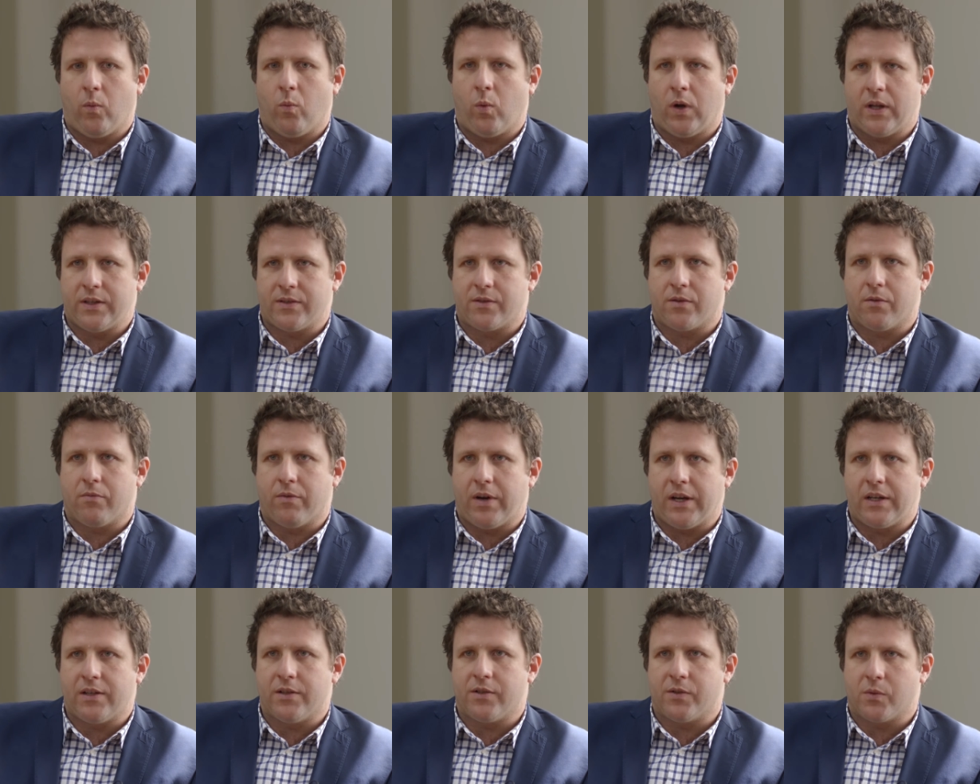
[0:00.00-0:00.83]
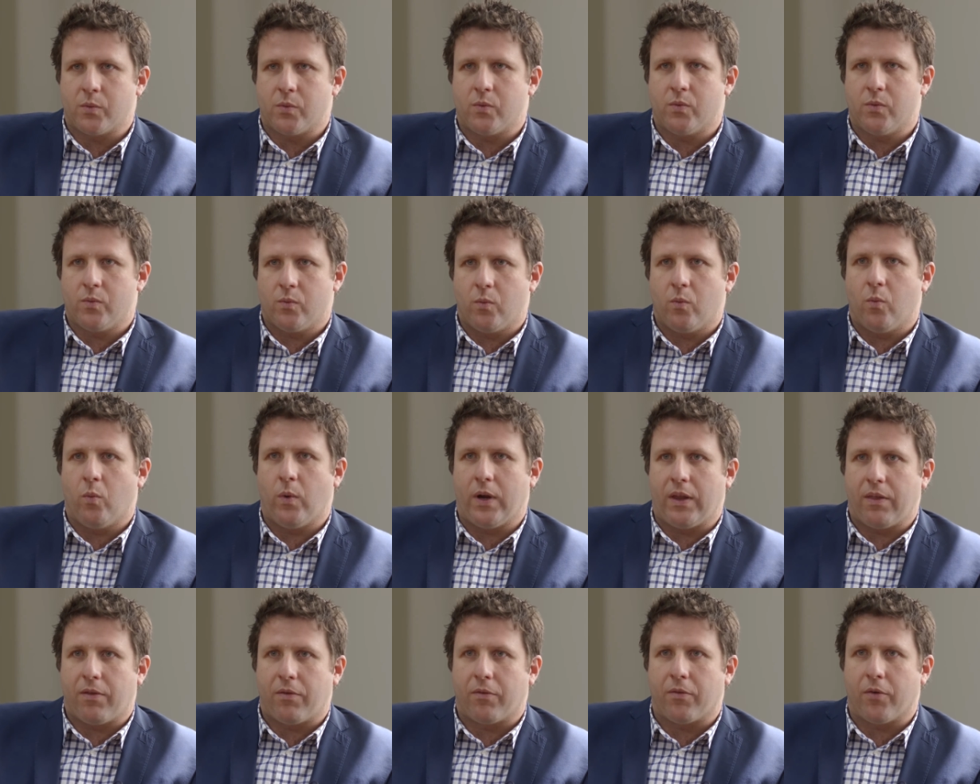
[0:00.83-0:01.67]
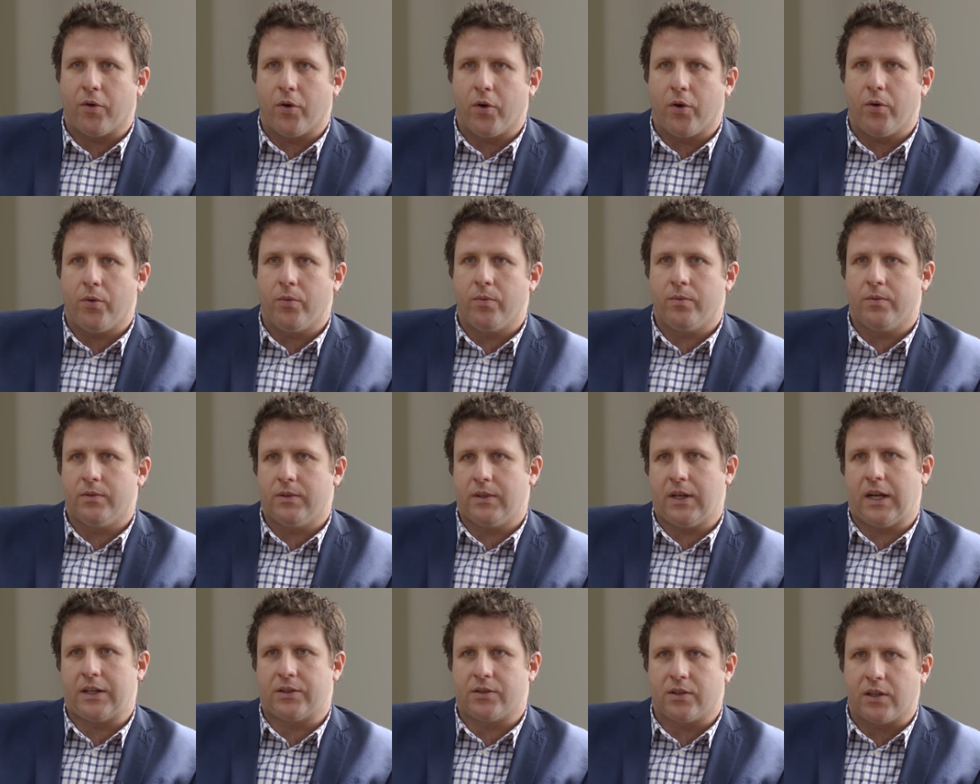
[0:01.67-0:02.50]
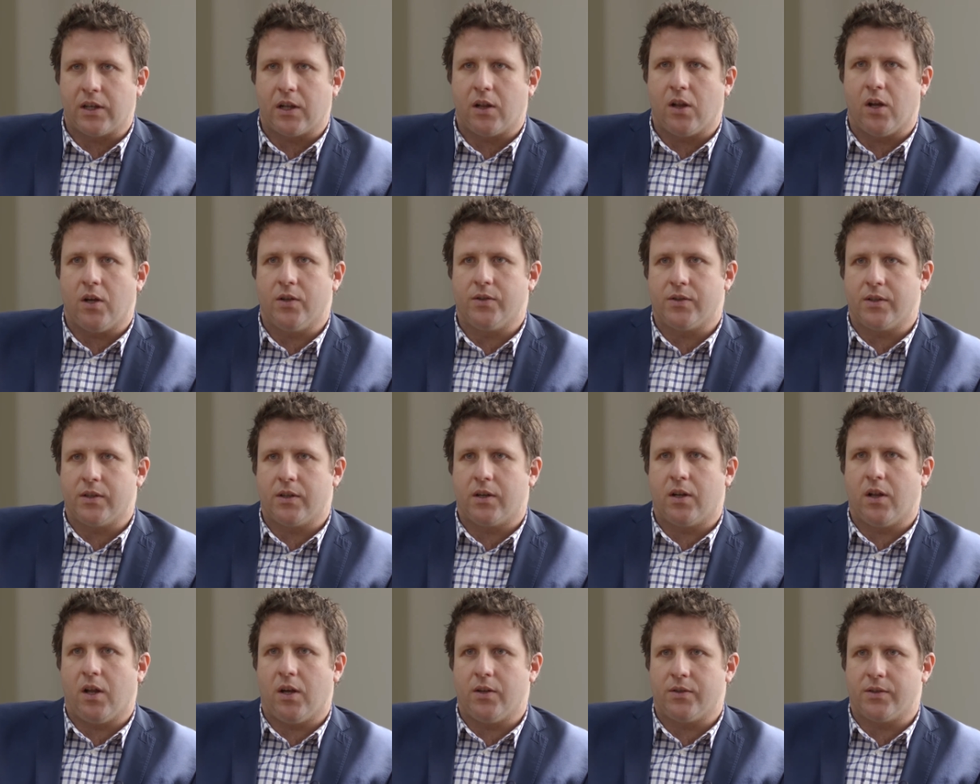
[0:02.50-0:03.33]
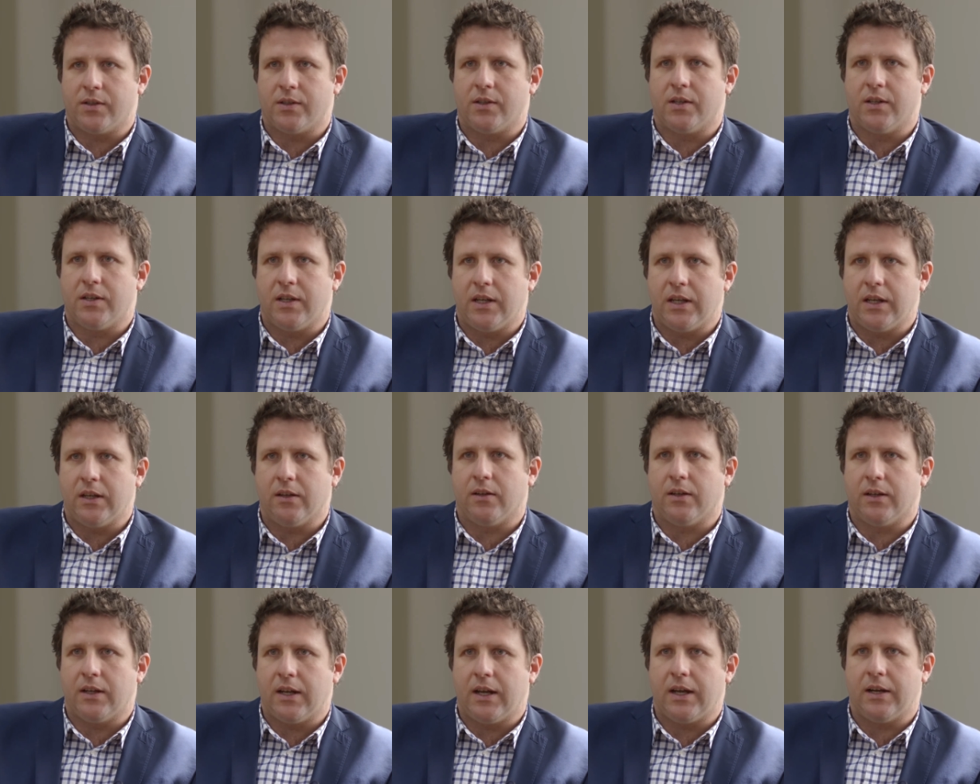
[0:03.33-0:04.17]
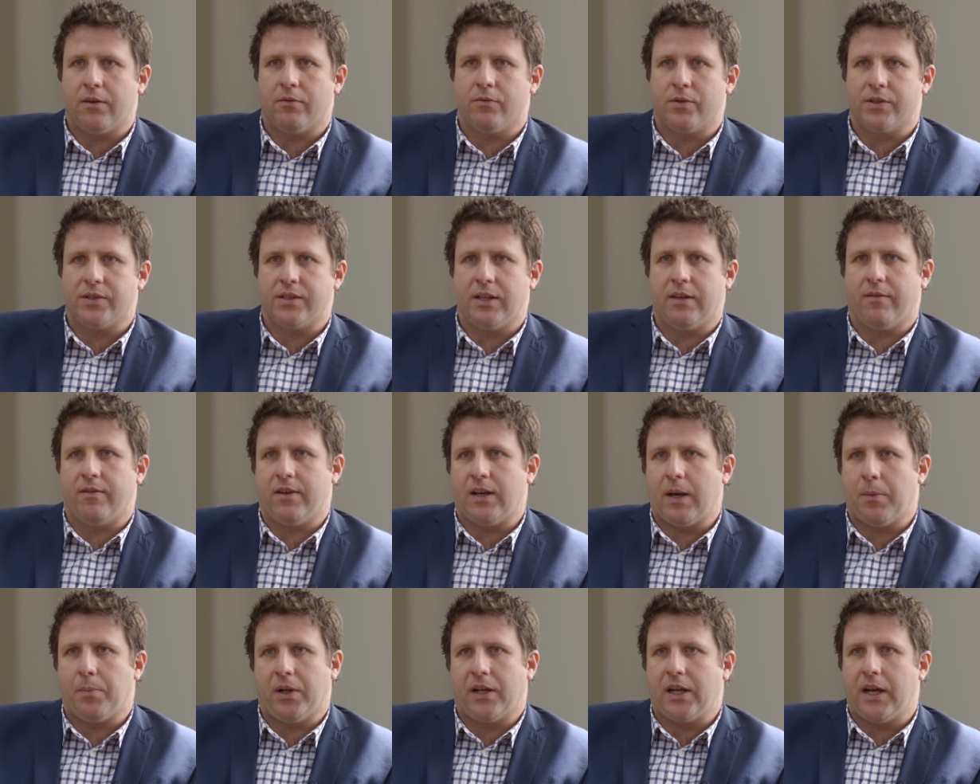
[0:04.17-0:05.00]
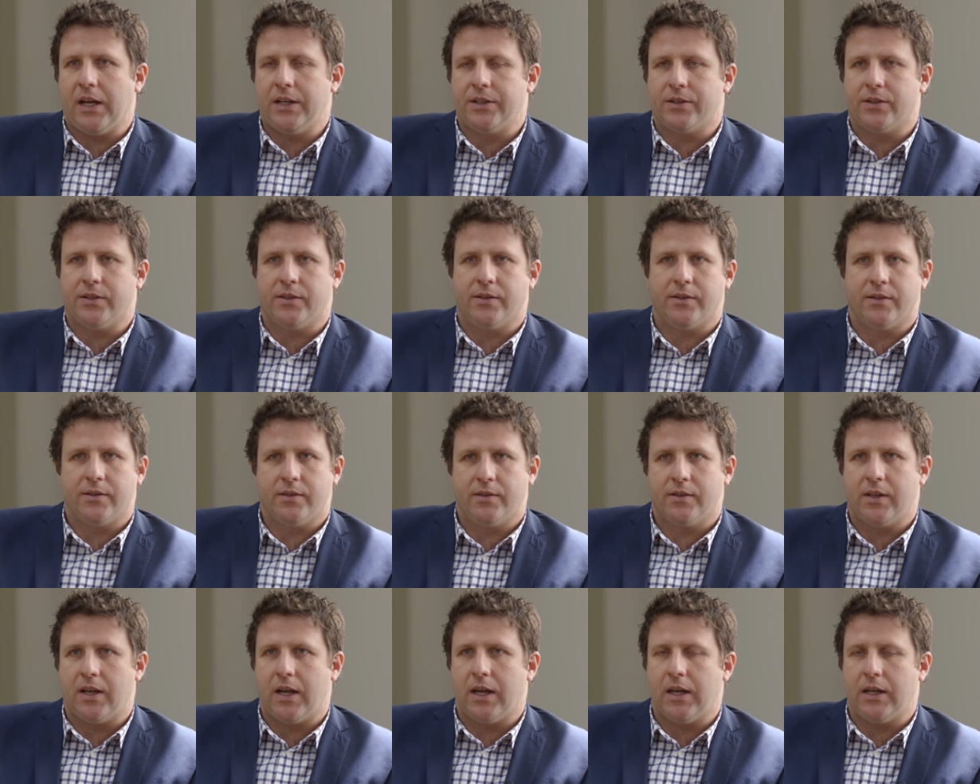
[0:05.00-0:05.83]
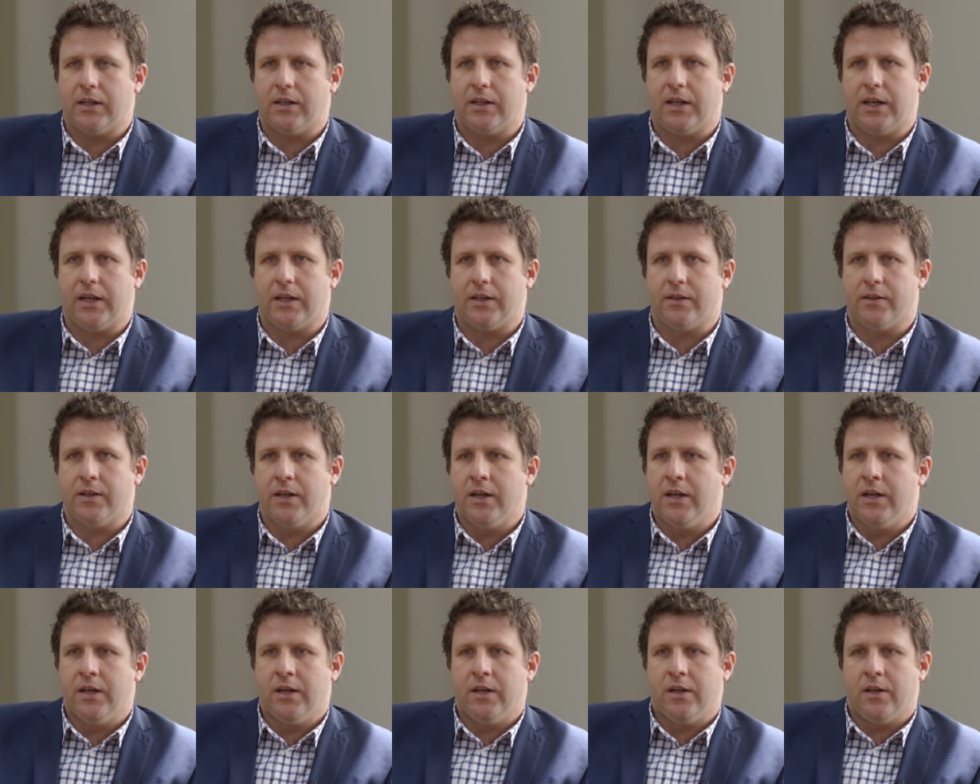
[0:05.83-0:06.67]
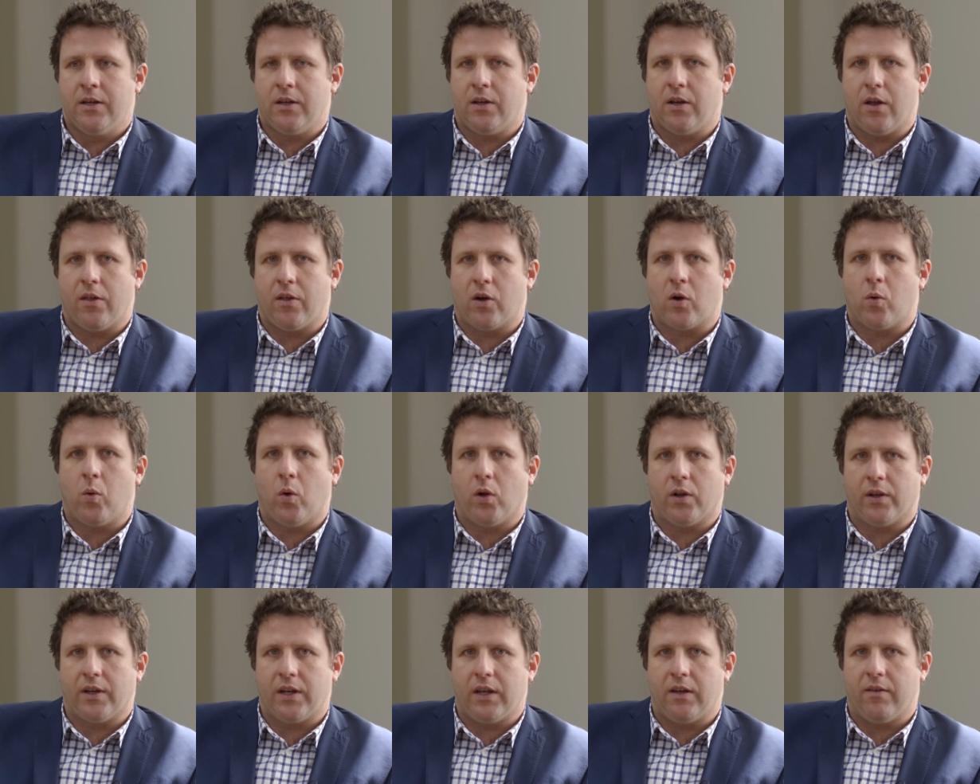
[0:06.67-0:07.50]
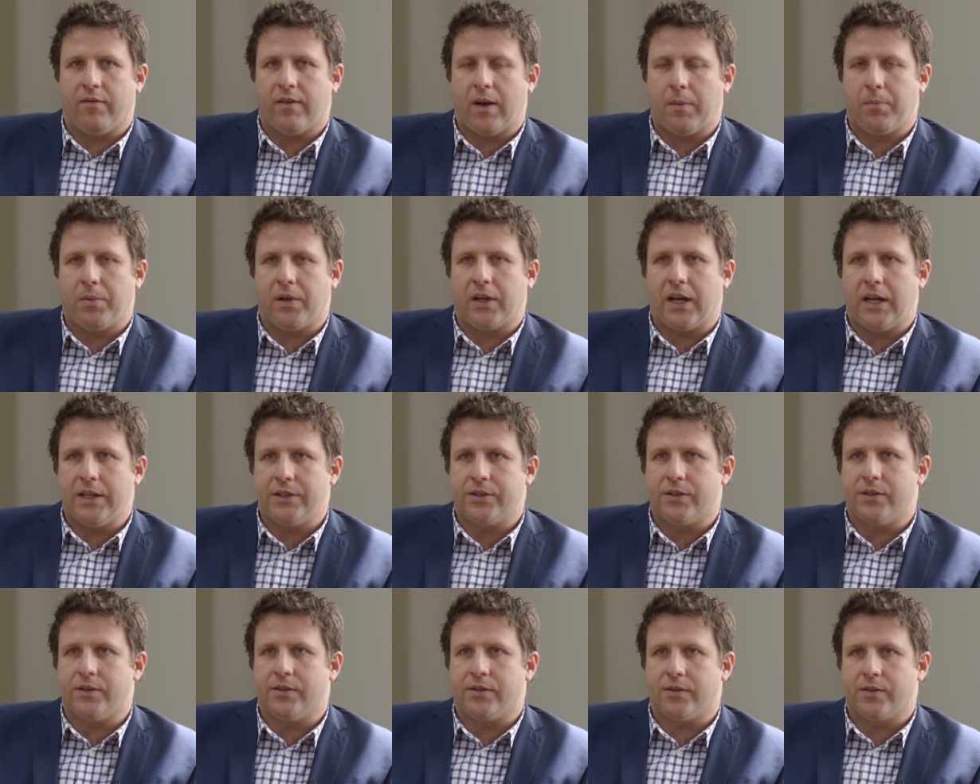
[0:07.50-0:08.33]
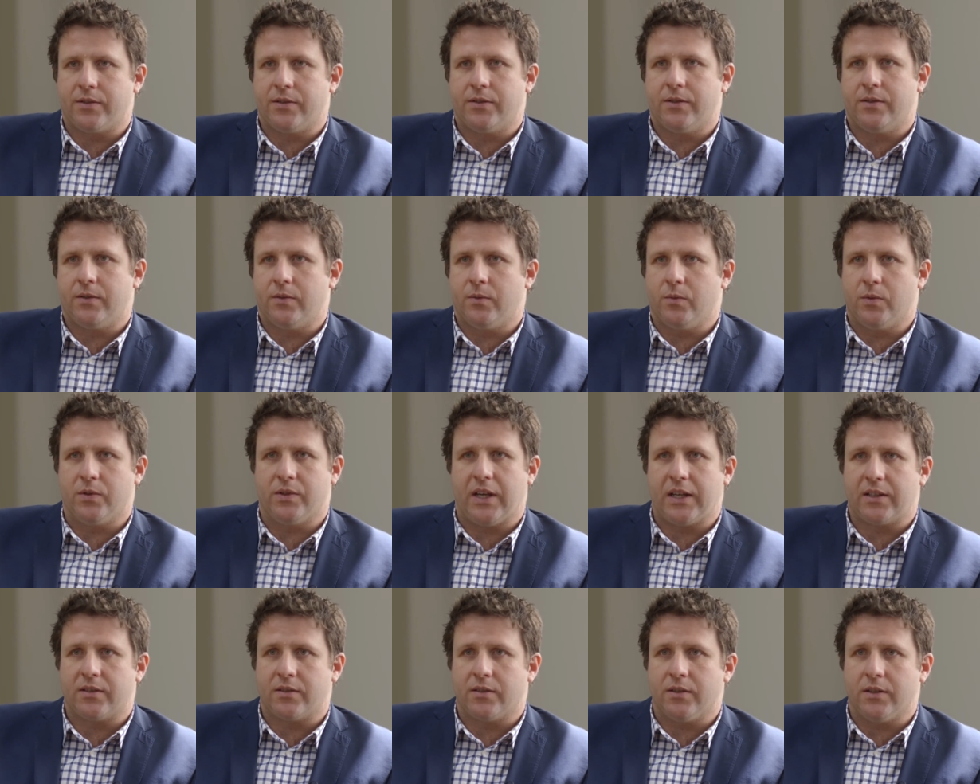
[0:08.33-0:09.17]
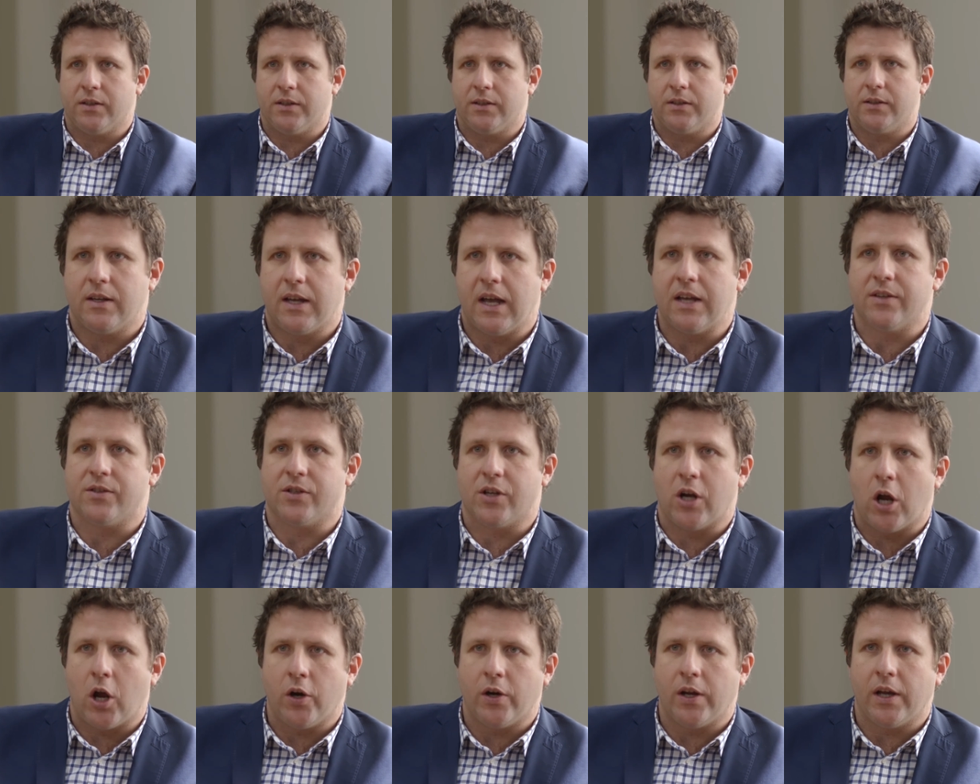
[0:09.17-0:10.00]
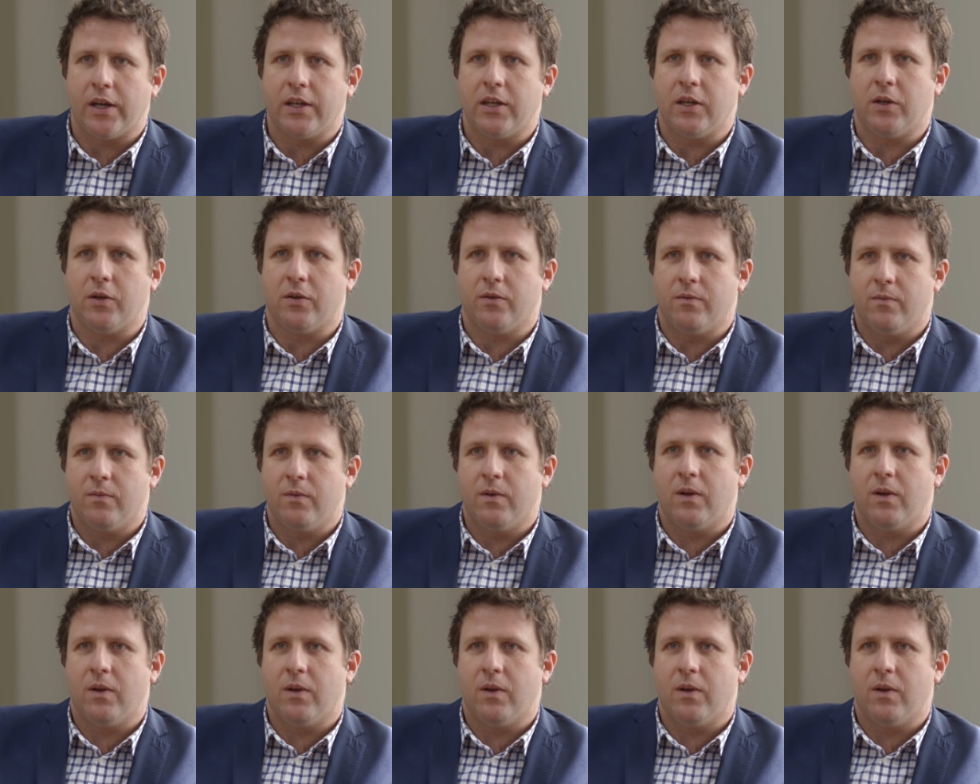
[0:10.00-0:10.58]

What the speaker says: once the renters went through, actually closing the deal and receiving applications. And you know, the quality of applications was excellent. As an owner, you